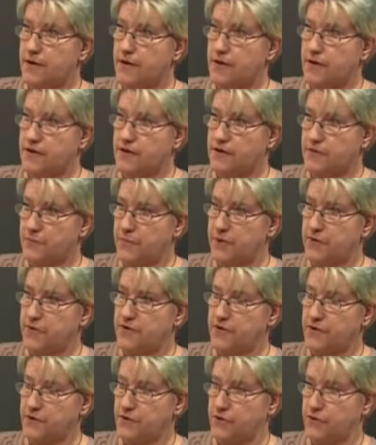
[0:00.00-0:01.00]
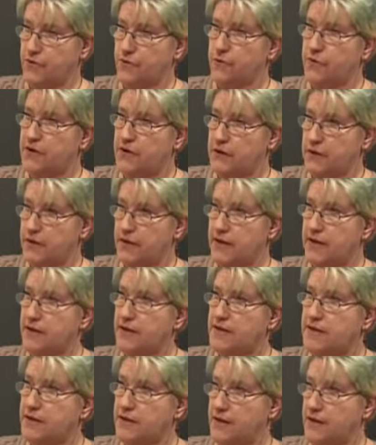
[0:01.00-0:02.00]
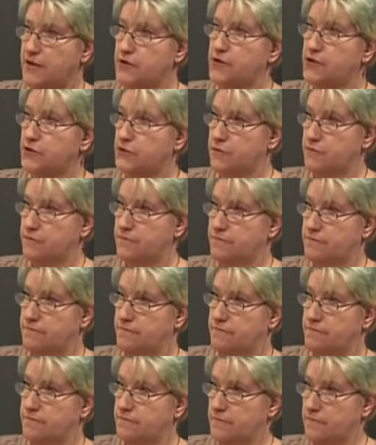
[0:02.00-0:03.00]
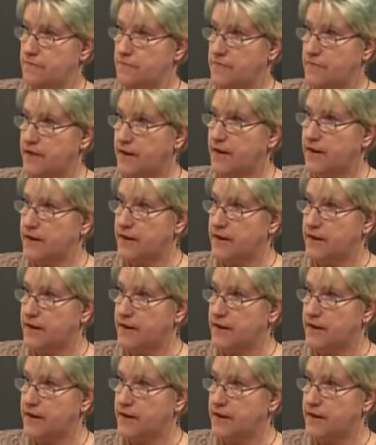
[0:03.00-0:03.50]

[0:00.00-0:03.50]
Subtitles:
is supposed to do what he can to get your guide